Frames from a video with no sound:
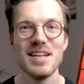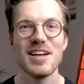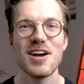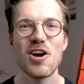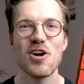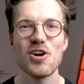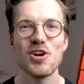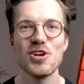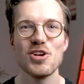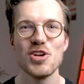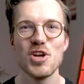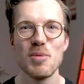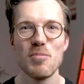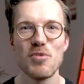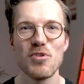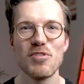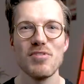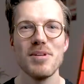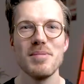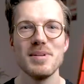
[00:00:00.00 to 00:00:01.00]
There are a
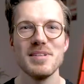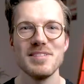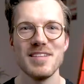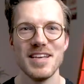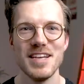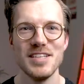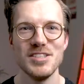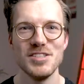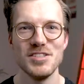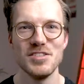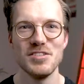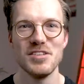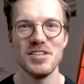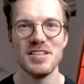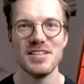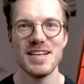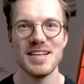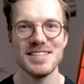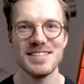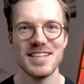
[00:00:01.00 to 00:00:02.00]
number of limitations to the
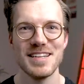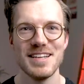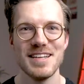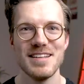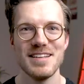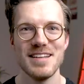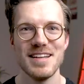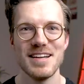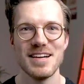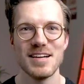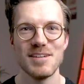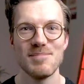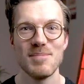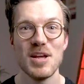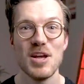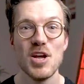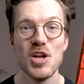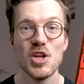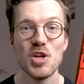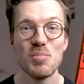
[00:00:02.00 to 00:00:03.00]
test I did here.
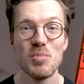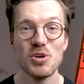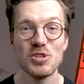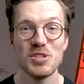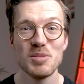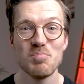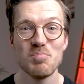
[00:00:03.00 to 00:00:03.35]
The most